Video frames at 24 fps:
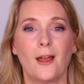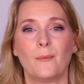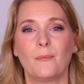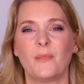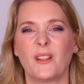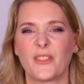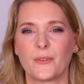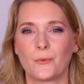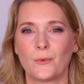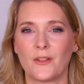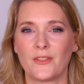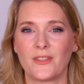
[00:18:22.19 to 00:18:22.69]

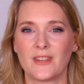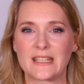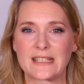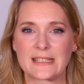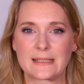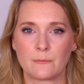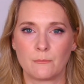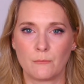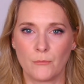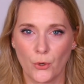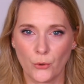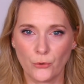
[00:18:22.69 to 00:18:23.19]
But the one
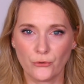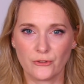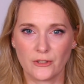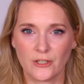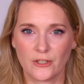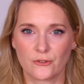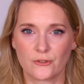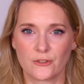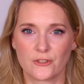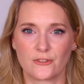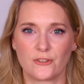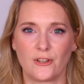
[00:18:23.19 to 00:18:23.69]
that's most
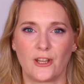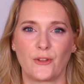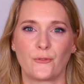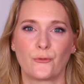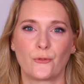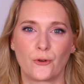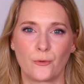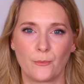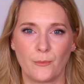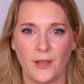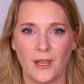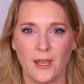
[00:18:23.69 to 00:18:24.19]
interesting
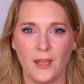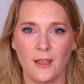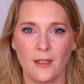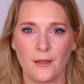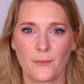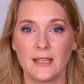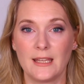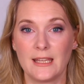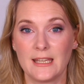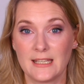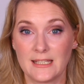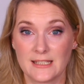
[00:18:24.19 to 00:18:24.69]
for me
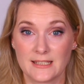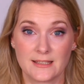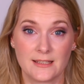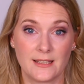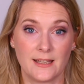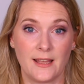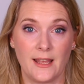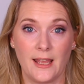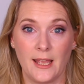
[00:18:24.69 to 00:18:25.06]
is the